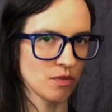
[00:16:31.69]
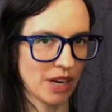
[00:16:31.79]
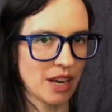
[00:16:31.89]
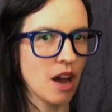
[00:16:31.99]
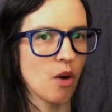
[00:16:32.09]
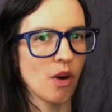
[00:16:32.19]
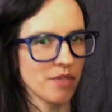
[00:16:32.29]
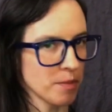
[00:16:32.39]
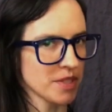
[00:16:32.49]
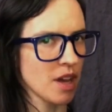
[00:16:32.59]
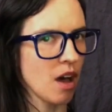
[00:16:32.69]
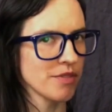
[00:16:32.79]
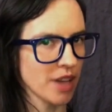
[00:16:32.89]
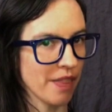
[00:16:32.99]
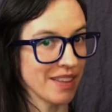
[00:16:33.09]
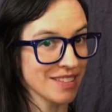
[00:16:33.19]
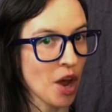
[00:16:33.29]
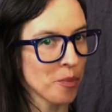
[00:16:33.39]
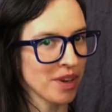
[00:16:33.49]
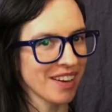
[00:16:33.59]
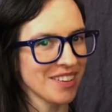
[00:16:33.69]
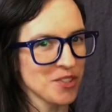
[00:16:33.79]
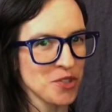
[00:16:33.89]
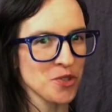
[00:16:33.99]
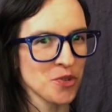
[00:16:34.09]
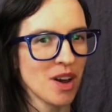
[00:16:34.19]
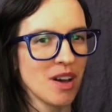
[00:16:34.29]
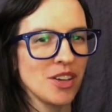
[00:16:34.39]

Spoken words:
right now of themselves on this topic do,